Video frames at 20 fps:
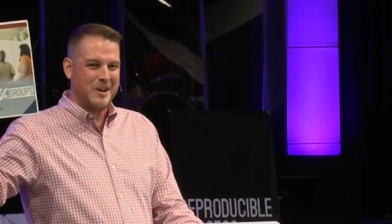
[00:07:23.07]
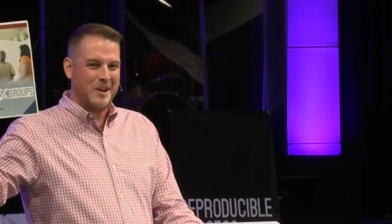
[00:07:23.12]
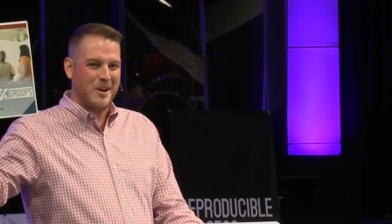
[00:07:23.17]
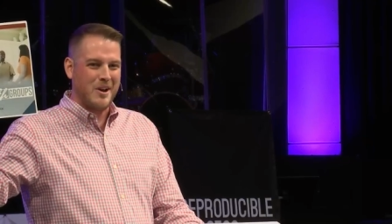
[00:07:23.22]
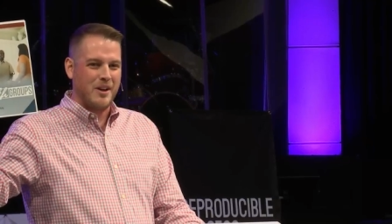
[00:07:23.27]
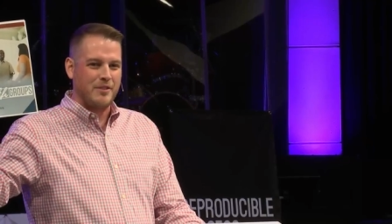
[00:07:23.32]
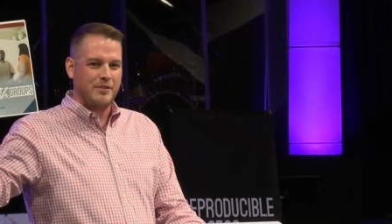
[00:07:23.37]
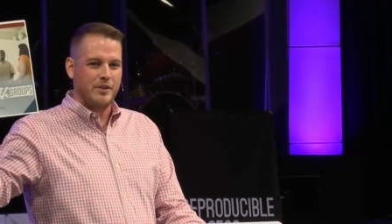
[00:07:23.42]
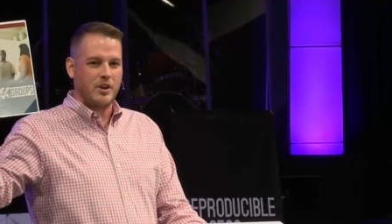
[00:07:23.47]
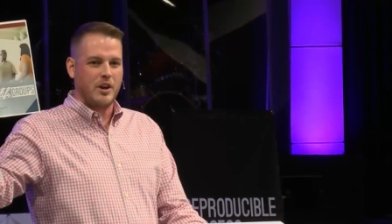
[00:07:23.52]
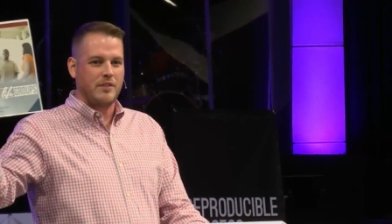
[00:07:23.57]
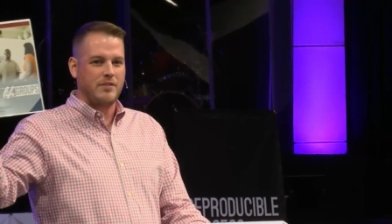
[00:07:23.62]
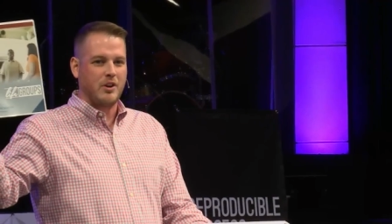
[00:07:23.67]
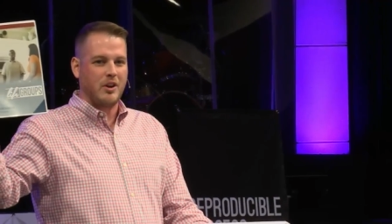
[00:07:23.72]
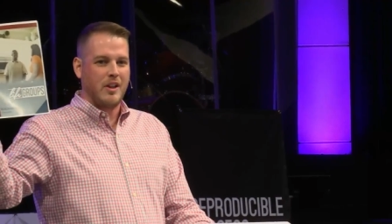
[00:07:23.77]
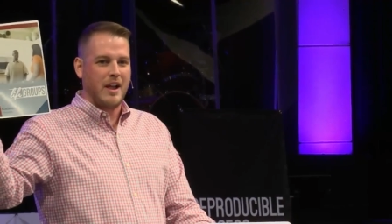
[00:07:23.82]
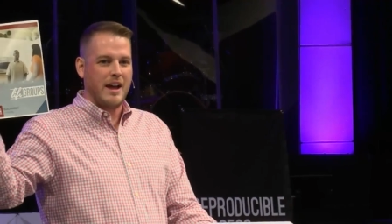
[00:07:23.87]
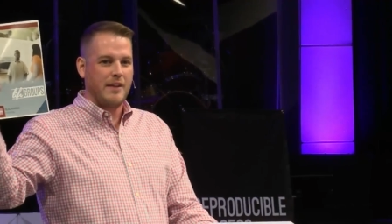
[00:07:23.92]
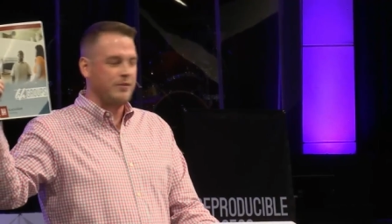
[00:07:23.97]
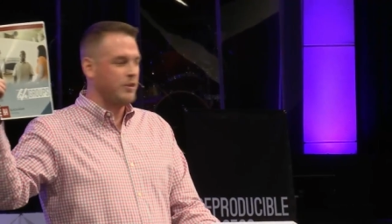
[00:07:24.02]
Uh, if you're
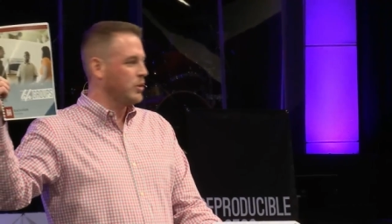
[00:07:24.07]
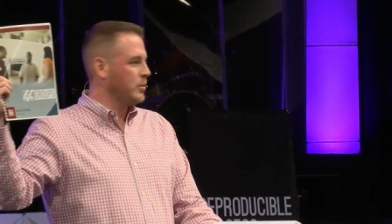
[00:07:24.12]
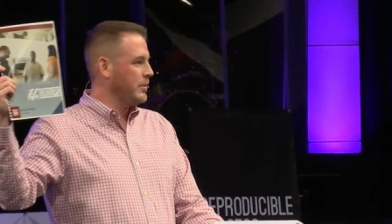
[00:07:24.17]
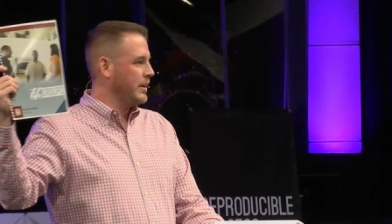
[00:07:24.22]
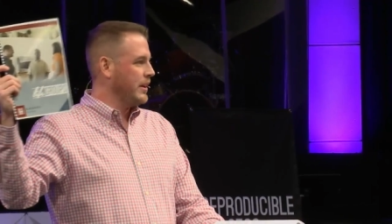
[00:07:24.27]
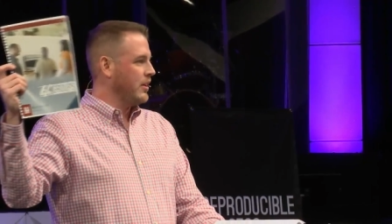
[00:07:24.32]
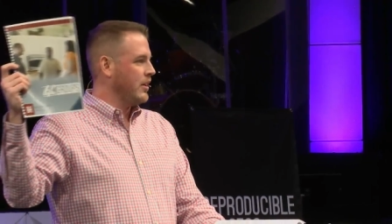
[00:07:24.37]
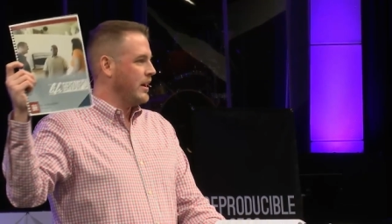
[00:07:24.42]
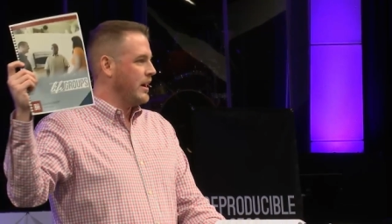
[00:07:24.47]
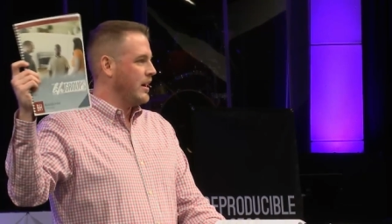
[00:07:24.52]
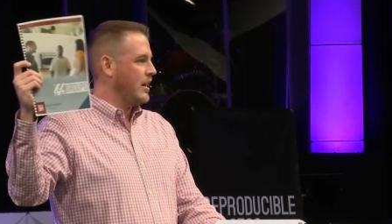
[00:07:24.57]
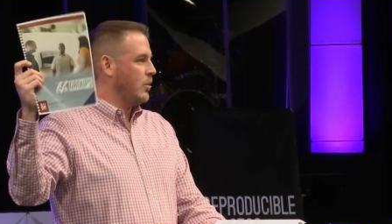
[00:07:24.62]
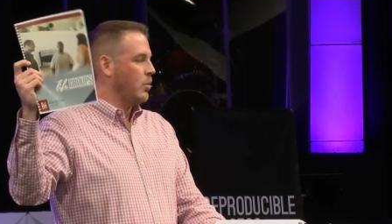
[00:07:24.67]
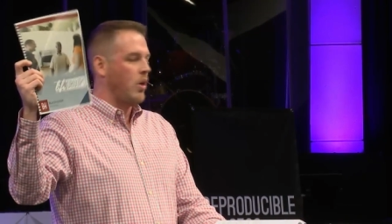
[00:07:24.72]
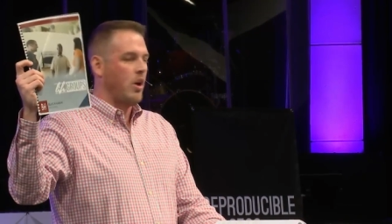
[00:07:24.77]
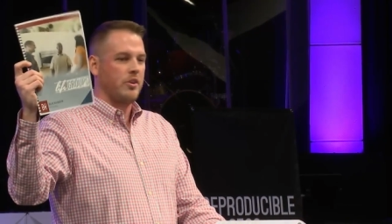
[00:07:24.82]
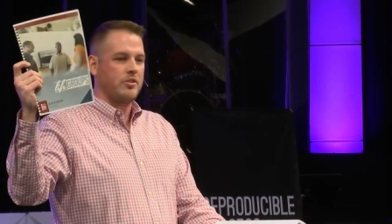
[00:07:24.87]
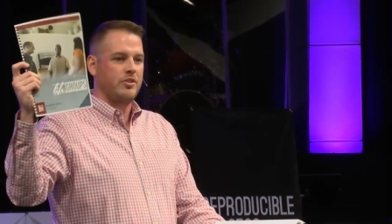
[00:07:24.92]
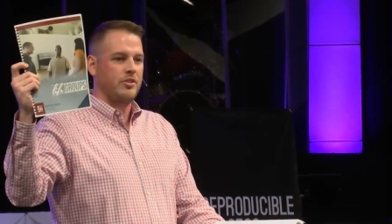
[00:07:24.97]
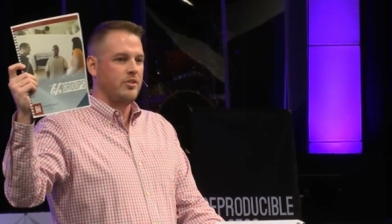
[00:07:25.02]
ever a life group leader here, it
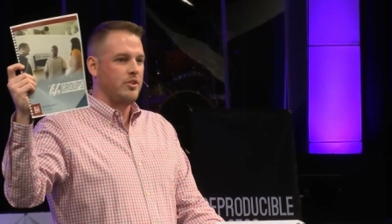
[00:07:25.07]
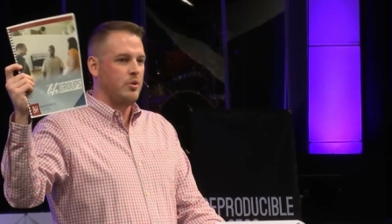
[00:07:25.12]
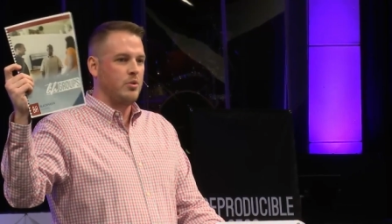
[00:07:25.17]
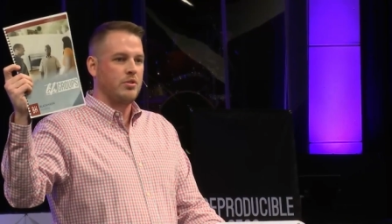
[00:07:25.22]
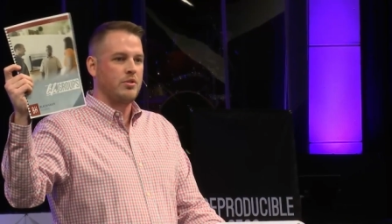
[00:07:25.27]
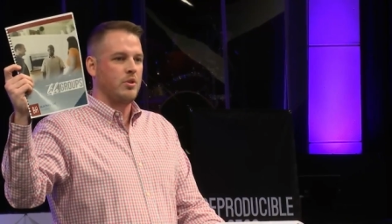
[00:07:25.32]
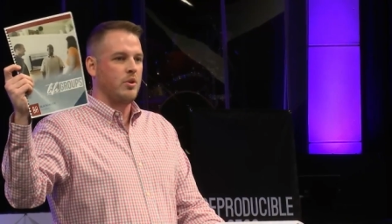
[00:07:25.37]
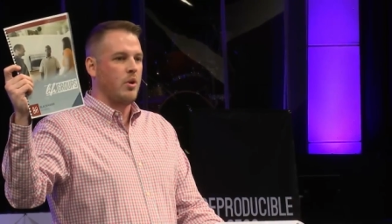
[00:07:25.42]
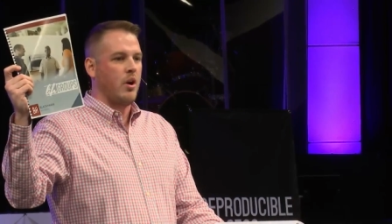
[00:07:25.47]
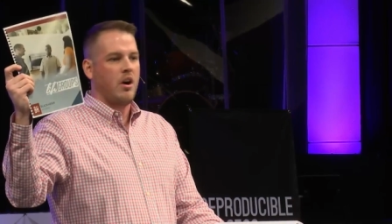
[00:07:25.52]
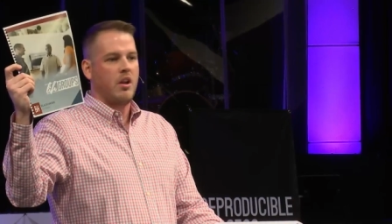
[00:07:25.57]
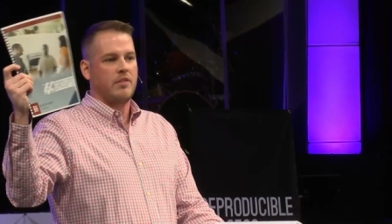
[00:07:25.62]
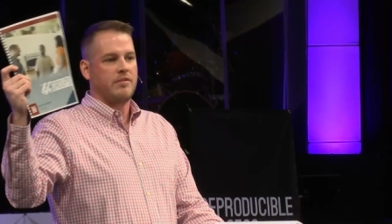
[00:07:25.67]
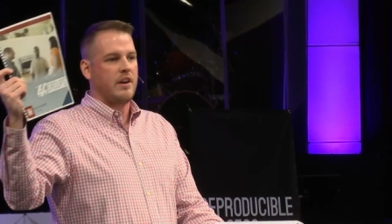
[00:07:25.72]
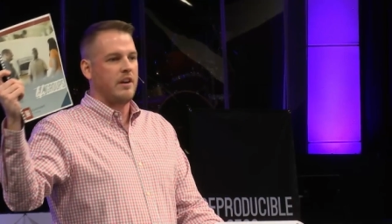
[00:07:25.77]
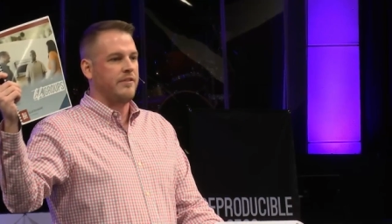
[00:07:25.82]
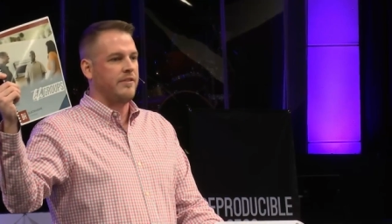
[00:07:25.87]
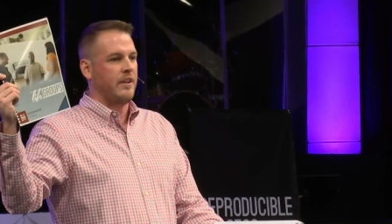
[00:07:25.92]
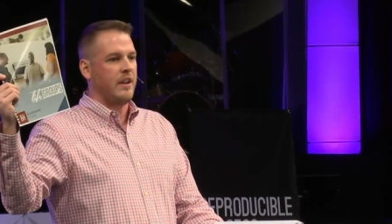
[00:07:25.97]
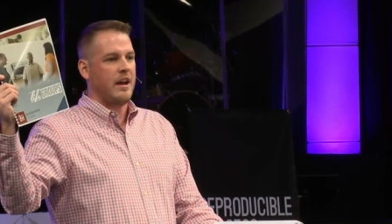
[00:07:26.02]
walks you through all
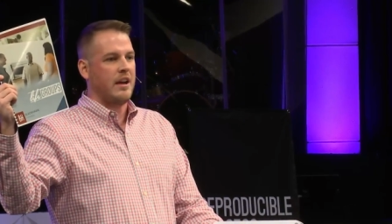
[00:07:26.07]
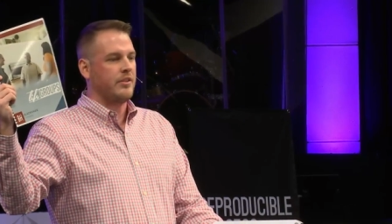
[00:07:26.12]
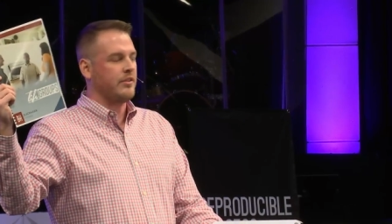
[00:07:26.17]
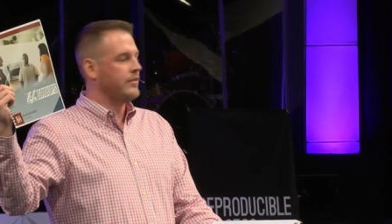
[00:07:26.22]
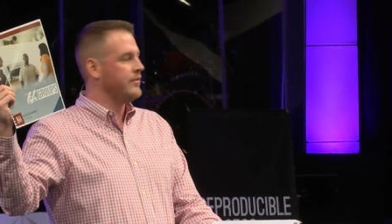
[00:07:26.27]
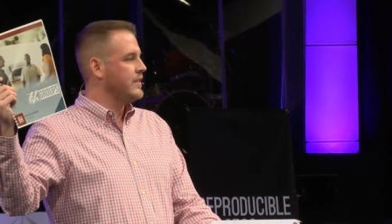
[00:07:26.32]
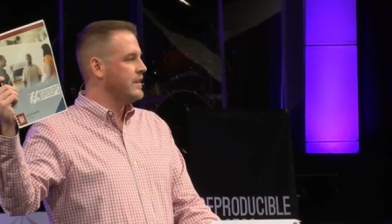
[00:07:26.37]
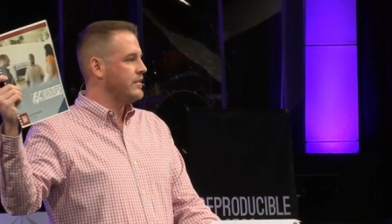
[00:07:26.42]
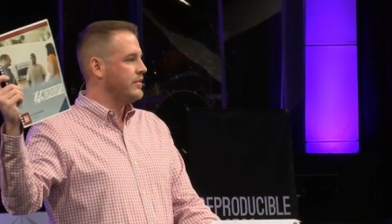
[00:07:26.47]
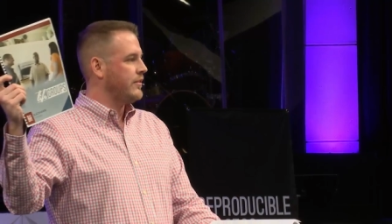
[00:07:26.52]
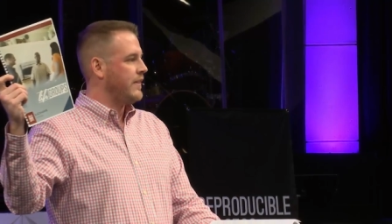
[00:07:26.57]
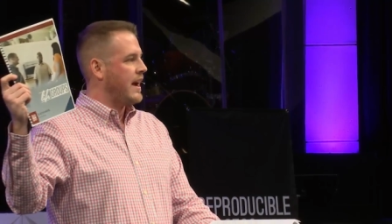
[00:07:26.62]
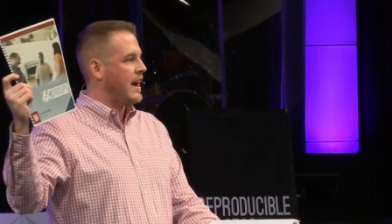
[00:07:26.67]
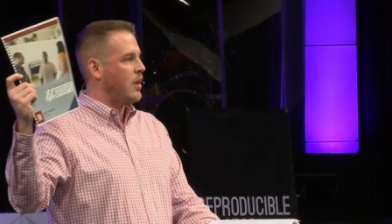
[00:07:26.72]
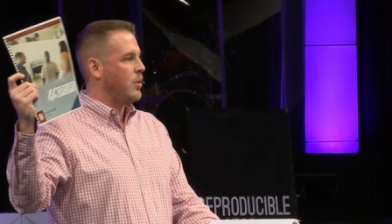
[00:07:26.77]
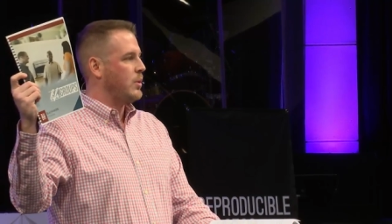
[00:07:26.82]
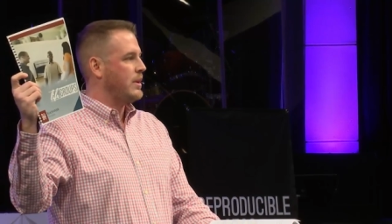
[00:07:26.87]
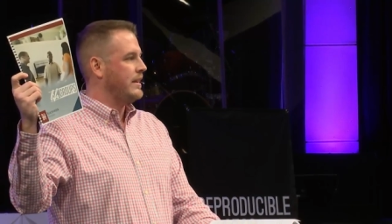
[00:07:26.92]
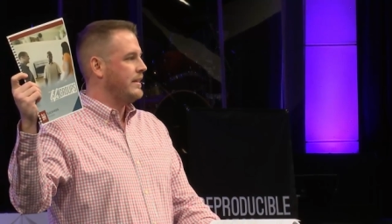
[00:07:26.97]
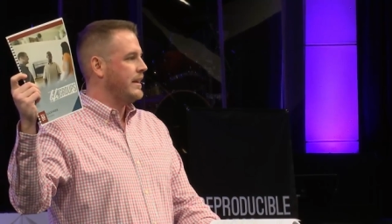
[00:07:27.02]
of our philosophies of
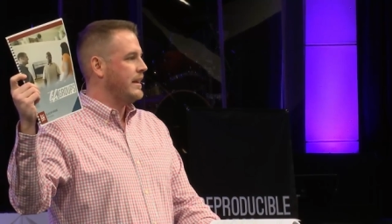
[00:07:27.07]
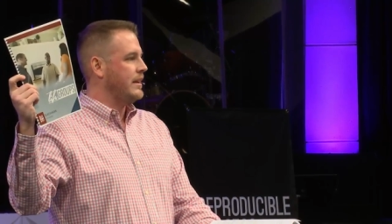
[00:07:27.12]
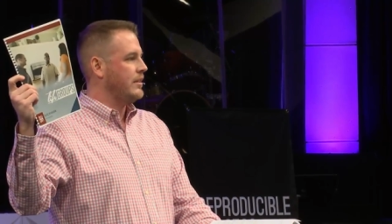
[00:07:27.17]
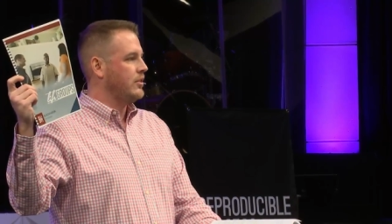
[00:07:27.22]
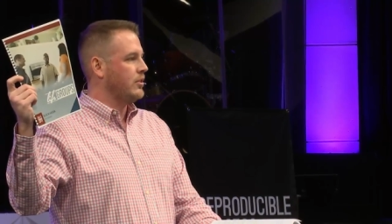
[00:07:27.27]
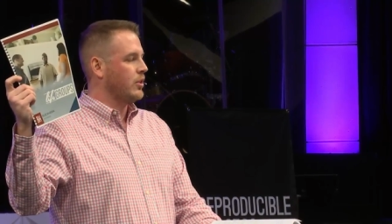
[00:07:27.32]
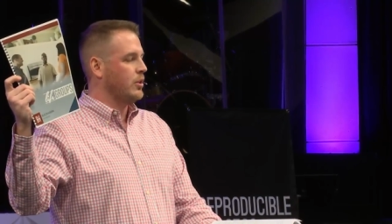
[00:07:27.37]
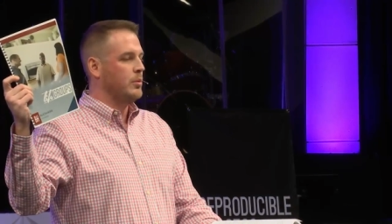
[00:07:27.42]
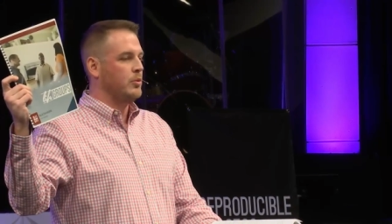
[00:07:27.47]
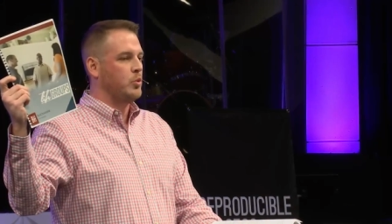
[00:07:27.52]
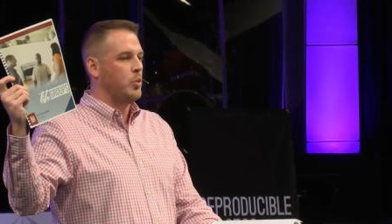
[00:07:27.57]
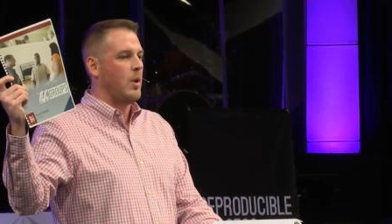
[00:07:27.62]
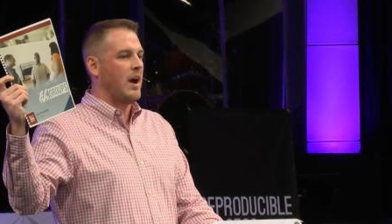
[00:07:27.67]
how we lead groups,